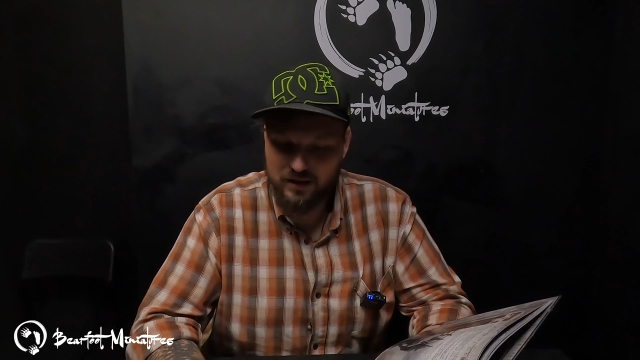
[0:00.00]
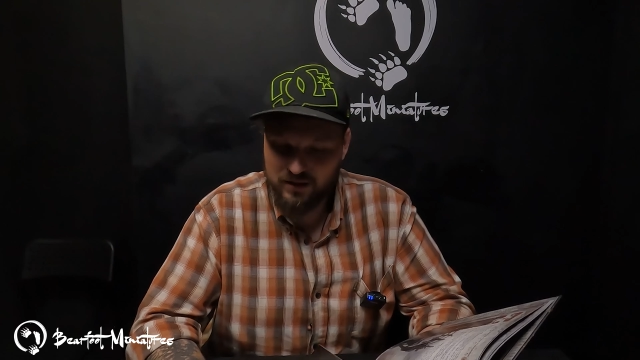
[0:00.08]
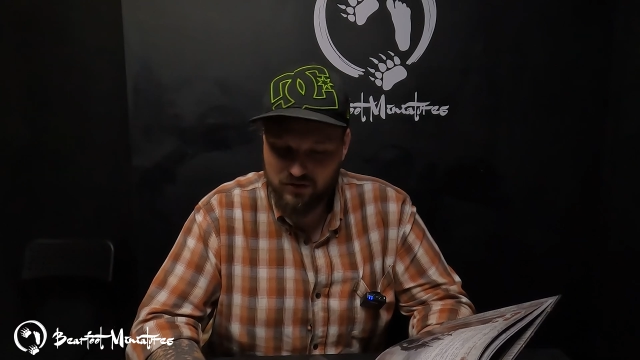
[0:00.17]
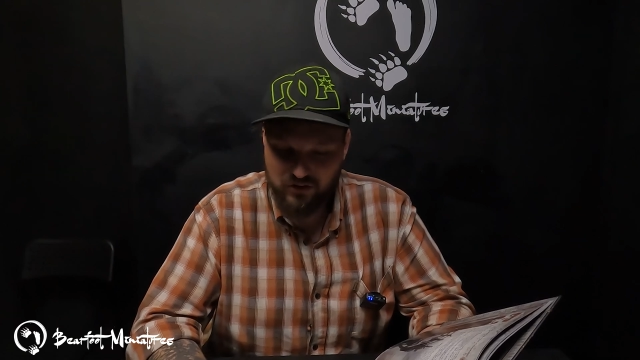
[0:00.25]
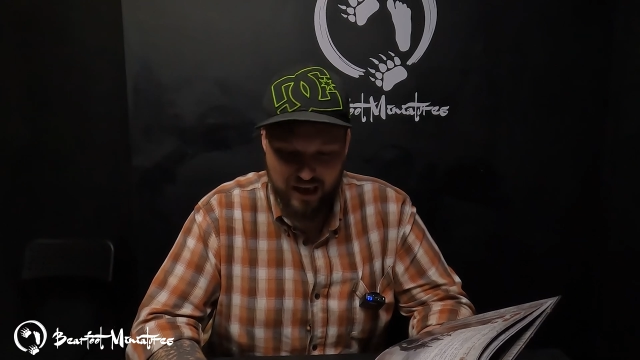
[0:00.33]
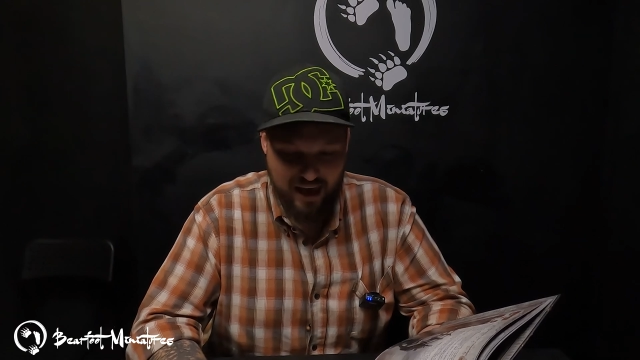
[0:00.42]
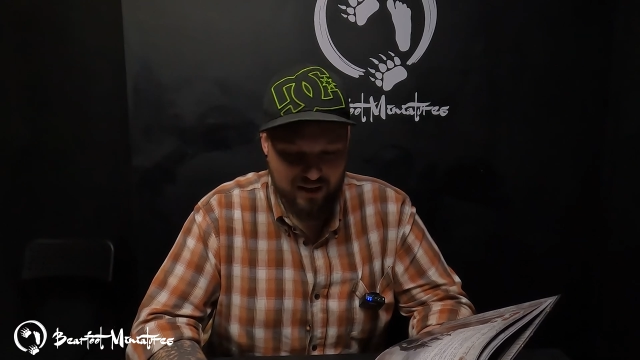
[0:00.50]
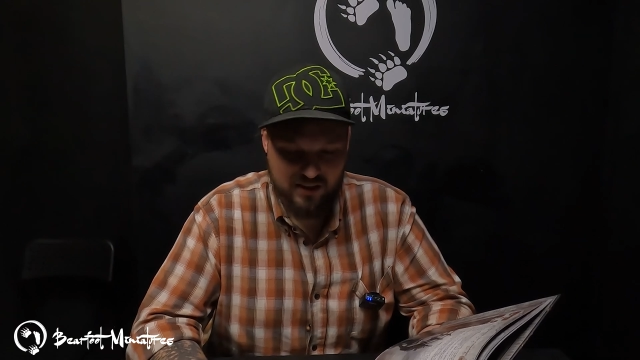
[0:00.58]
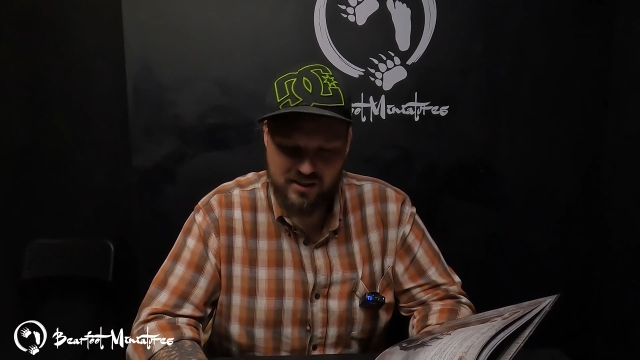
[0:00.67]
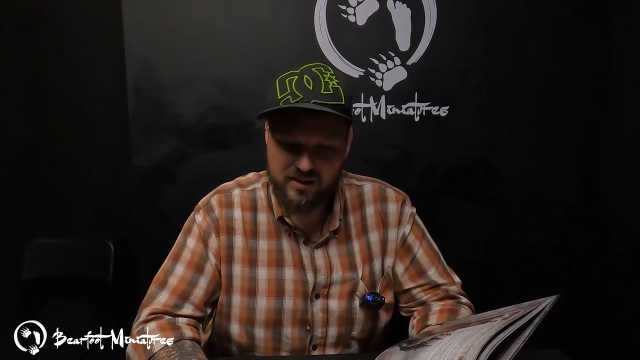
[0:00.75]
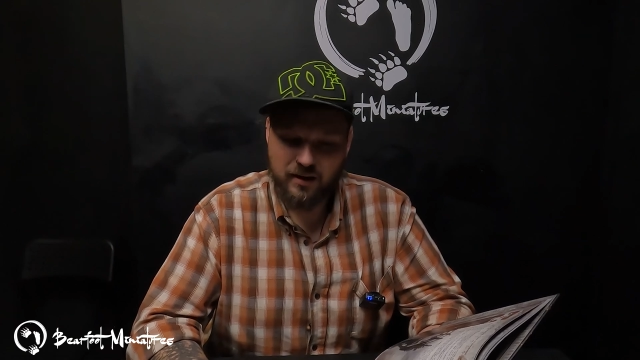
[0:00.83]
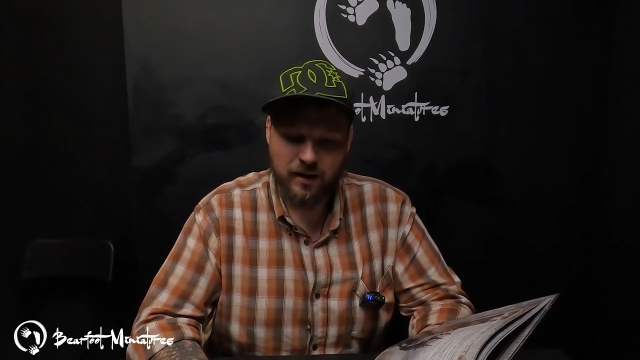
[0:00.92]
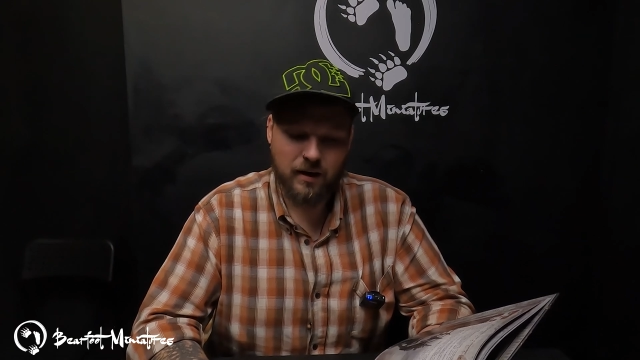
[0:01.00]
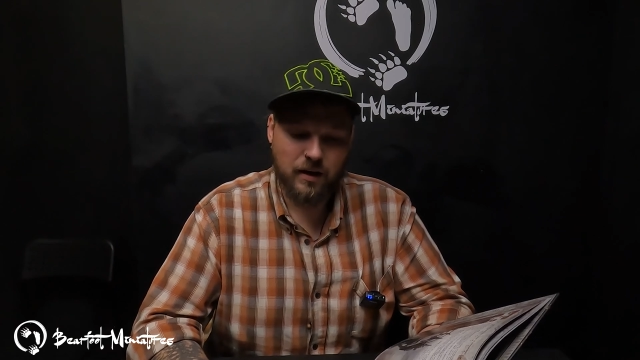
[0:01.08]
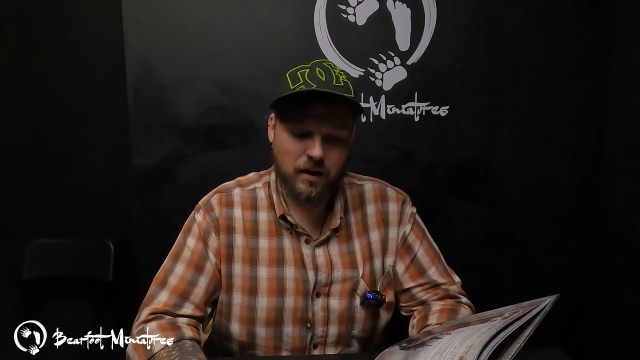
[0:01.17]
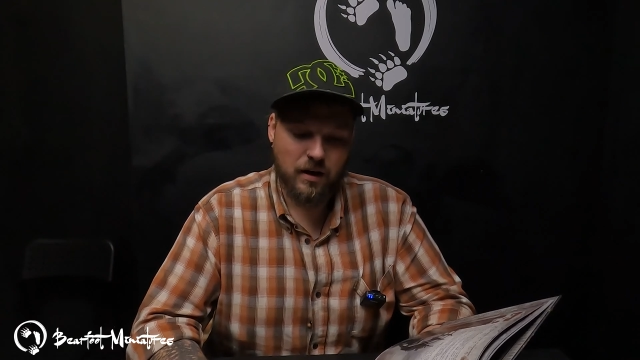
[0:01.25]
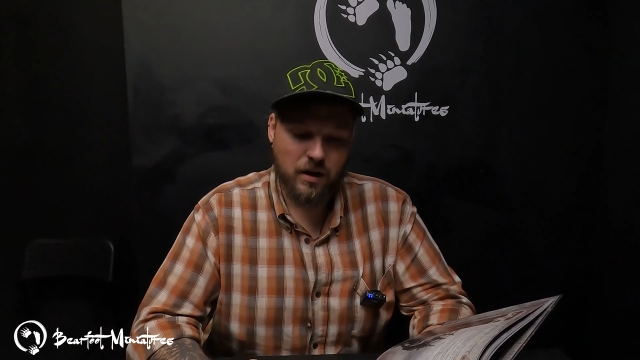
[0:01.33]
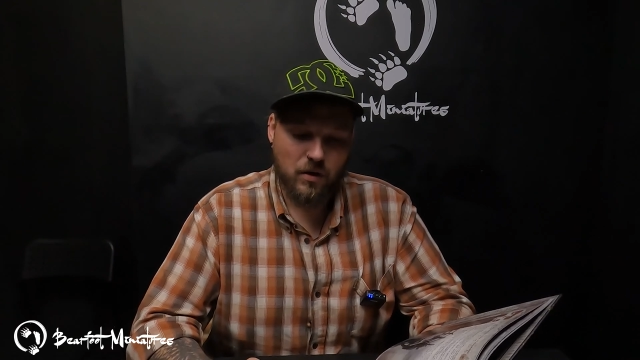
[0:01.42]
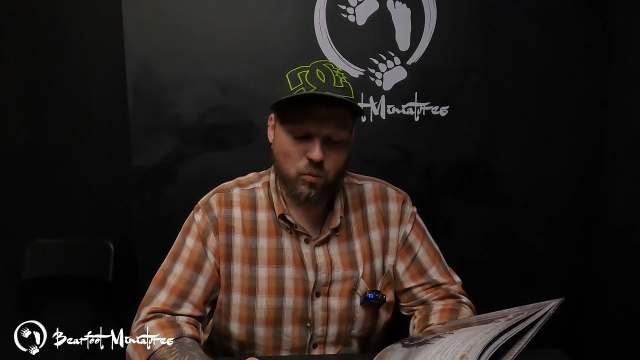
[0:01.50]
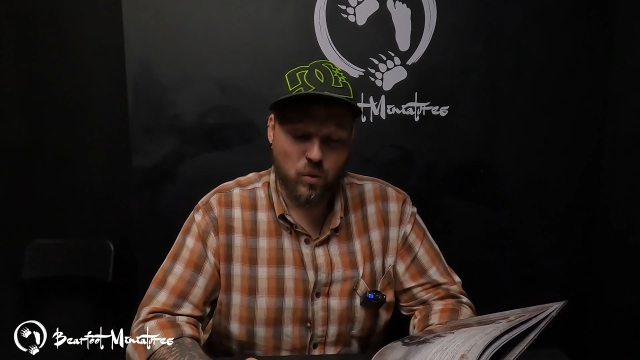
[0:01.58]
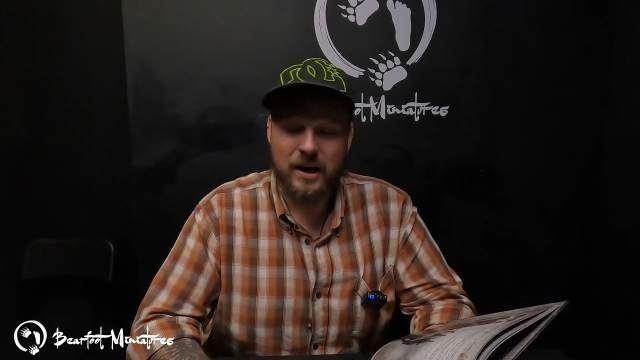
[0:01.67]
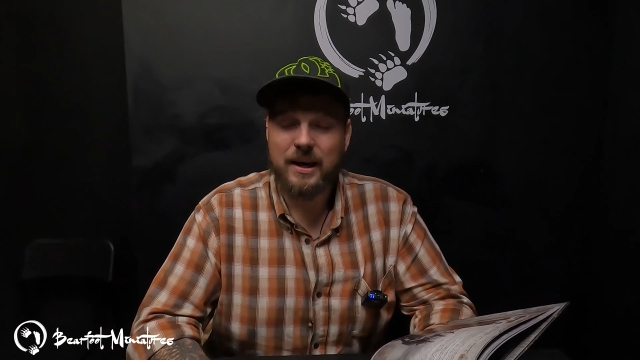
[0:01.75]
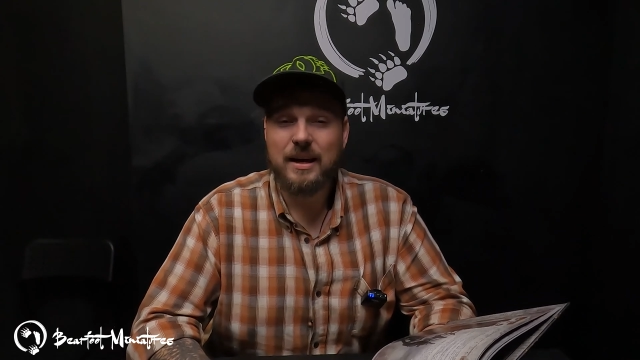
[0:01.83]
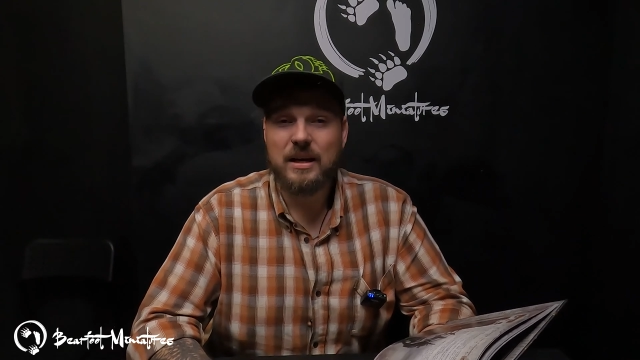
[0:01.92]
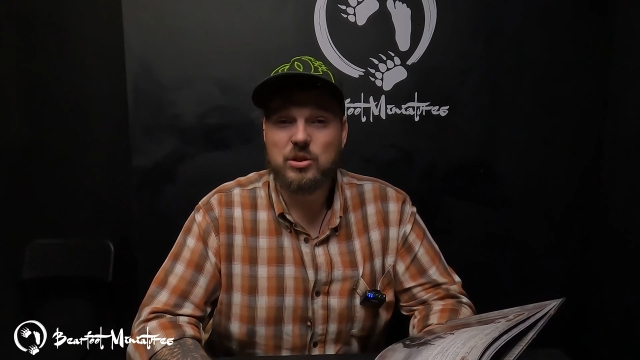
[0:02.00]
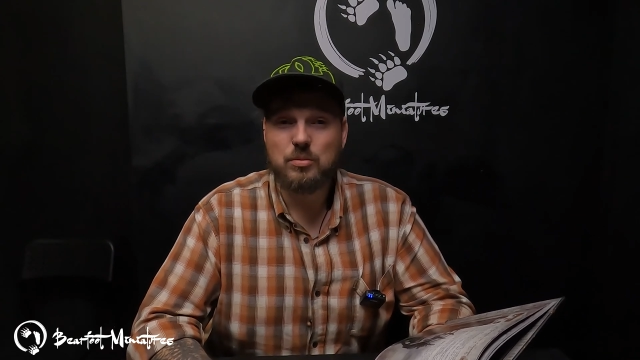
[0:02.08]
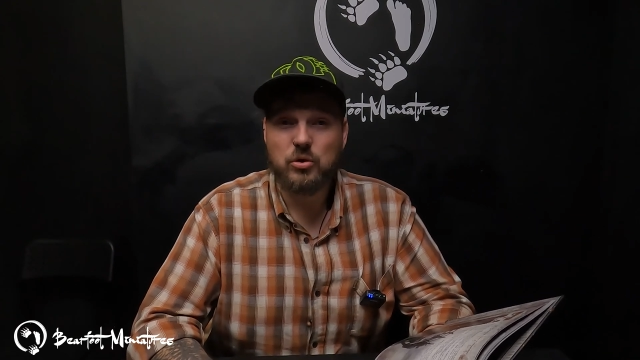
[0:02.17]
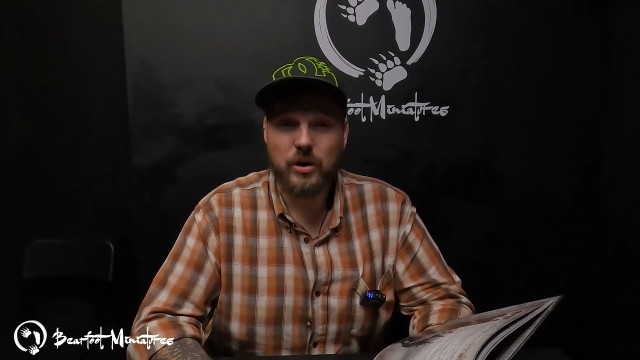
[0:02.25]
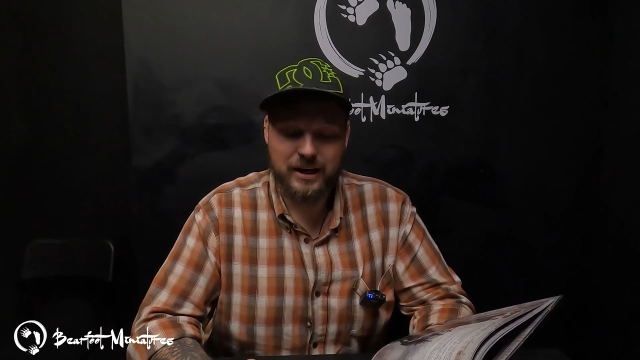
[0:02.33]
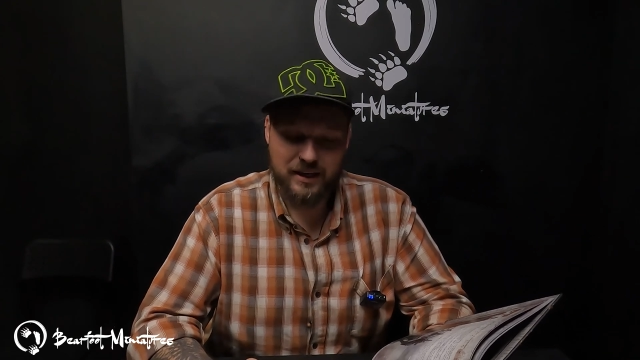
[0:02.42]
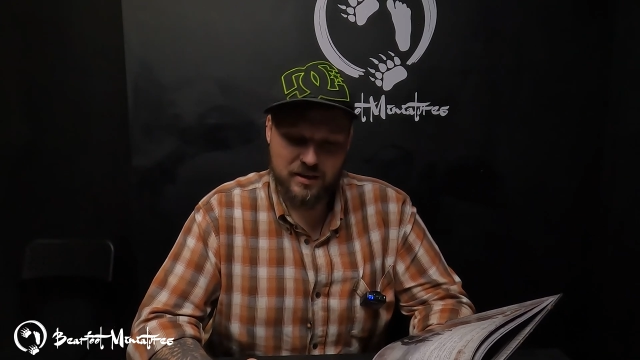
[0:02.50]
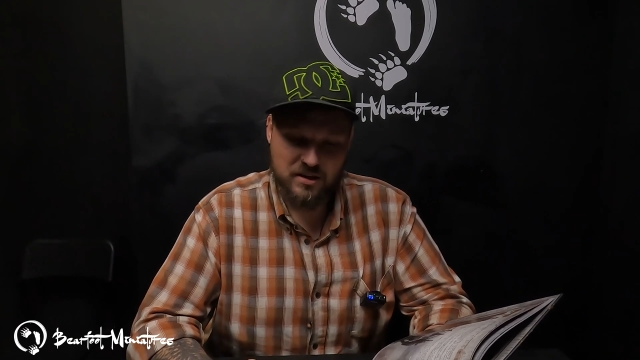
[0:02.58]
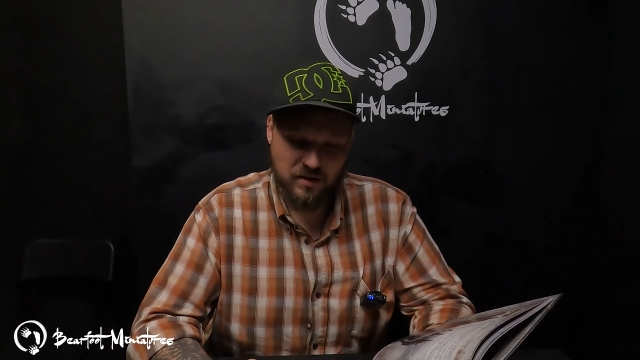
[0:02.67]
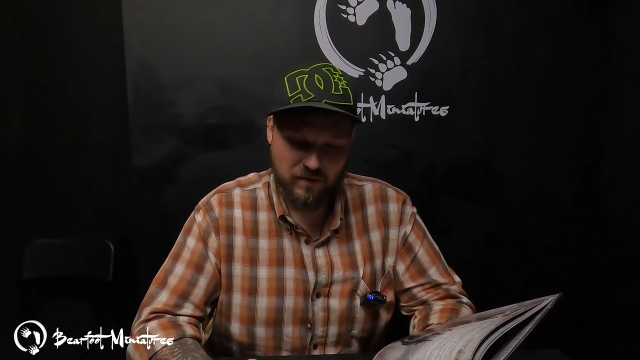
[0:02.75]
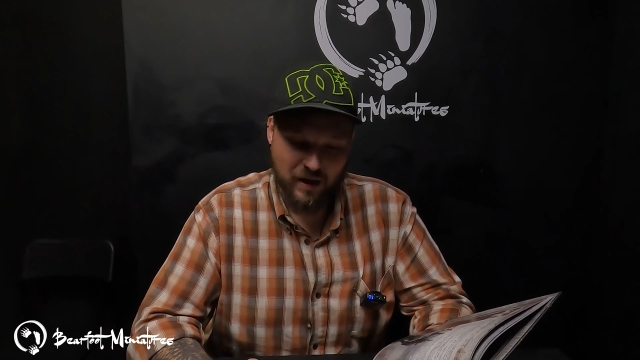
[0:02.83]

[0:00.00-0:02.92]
Yes, when I get some credits.